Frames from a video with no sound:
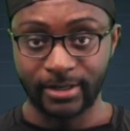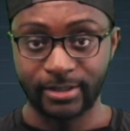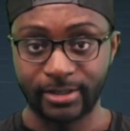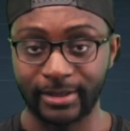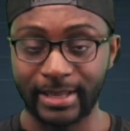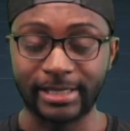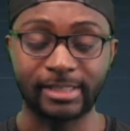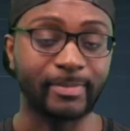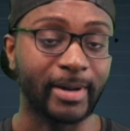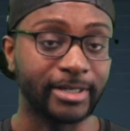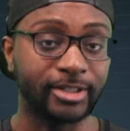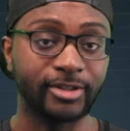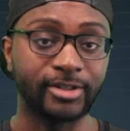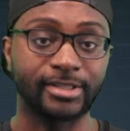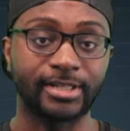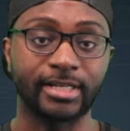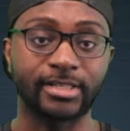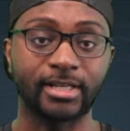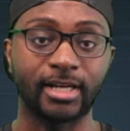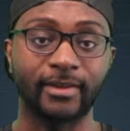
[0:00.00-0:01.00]
So that's my two
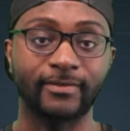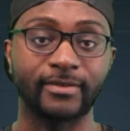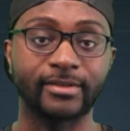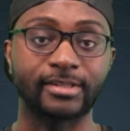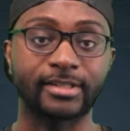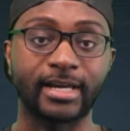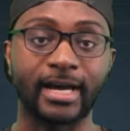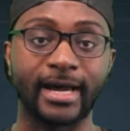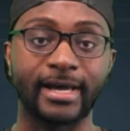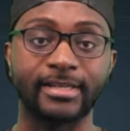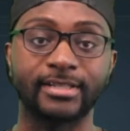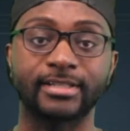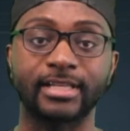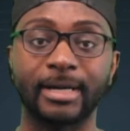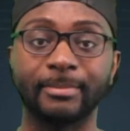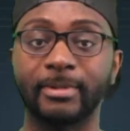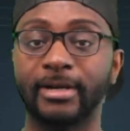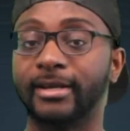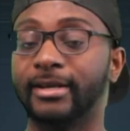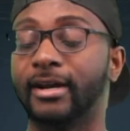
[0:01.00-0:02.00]
cents on this, guys.
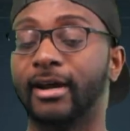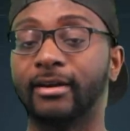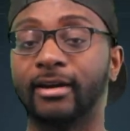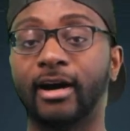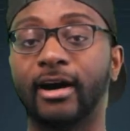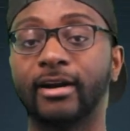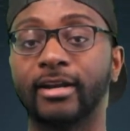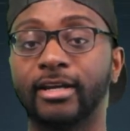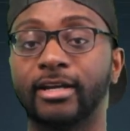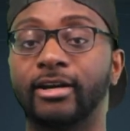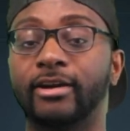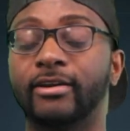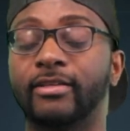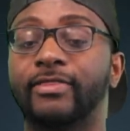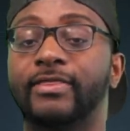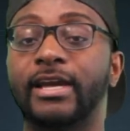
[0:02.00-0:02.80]
I'm gonna get on out of here.